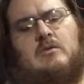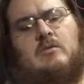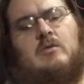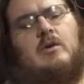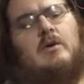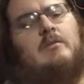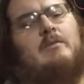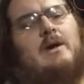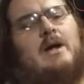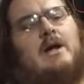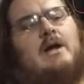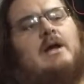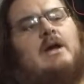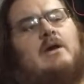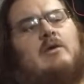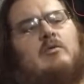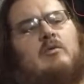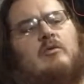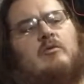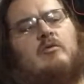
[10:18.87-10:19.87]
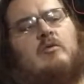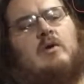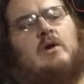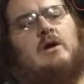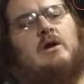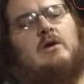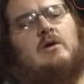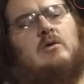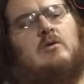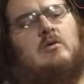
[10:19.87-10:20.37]
One bag equals
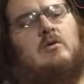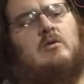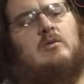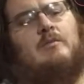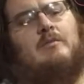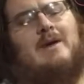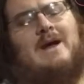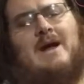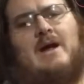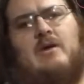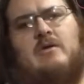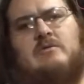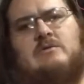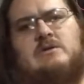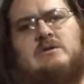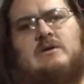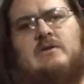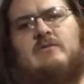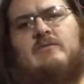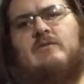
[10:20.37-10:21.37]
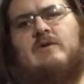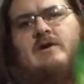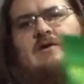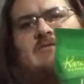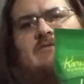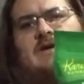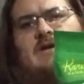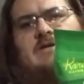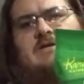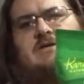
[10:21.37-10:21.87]
1.25 pounds of fresh
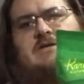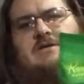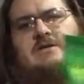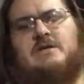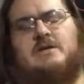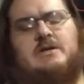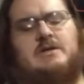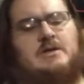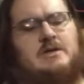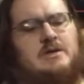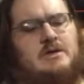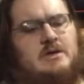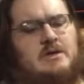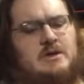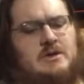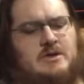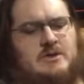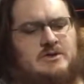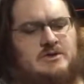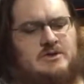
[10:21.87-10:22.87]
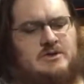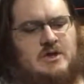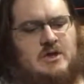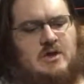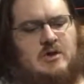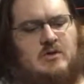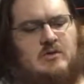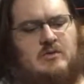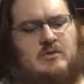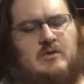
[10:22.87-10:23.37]
veggies.
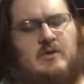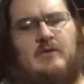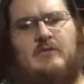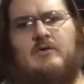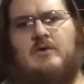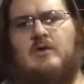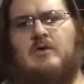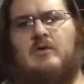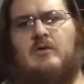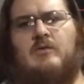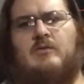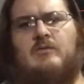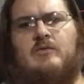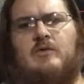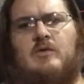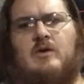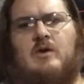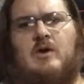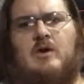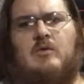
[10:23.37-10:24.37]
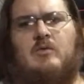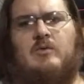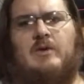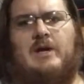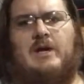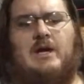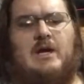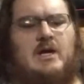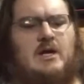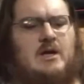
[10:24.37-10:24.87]
So if you're going for a
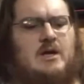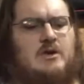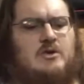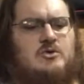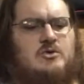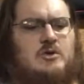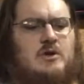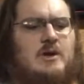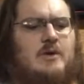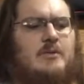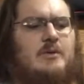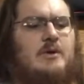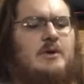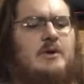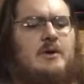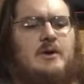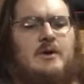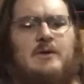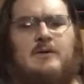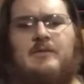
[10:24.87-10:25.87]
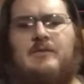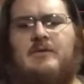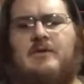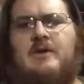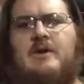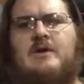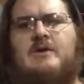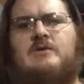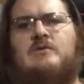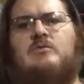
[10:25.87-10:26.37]
weekend trip,
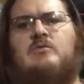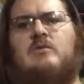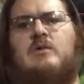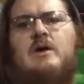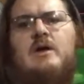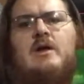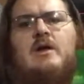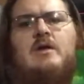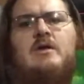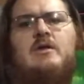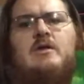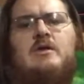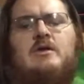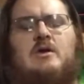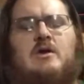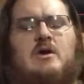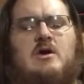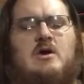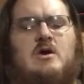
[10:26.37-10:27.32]
this with